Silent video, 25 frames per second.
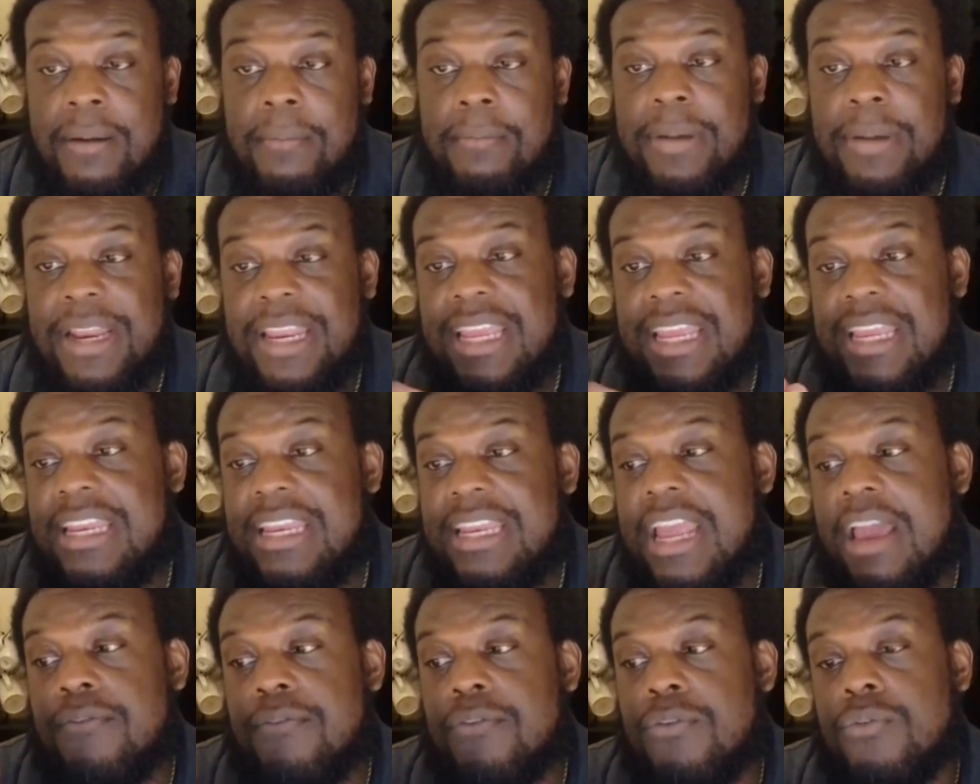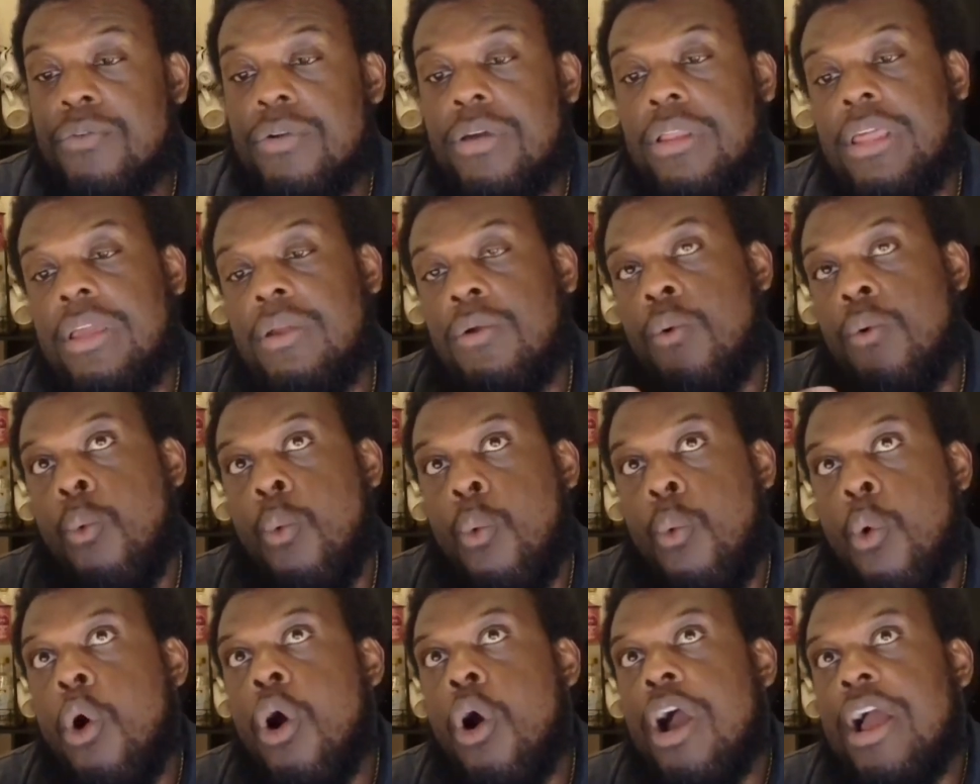But he never really
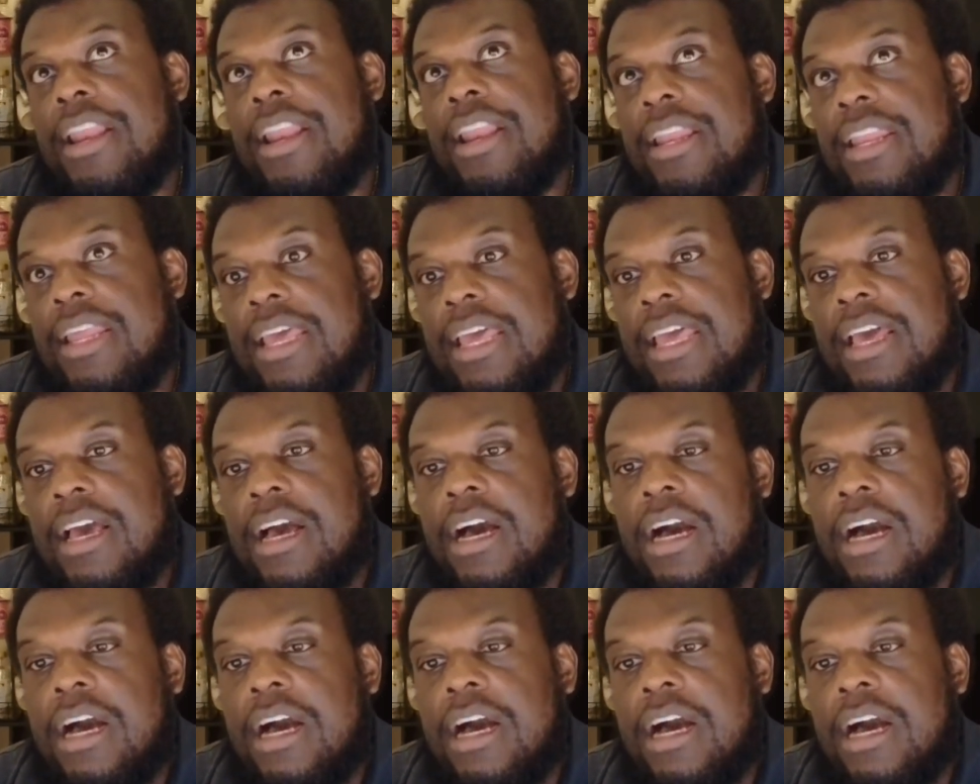won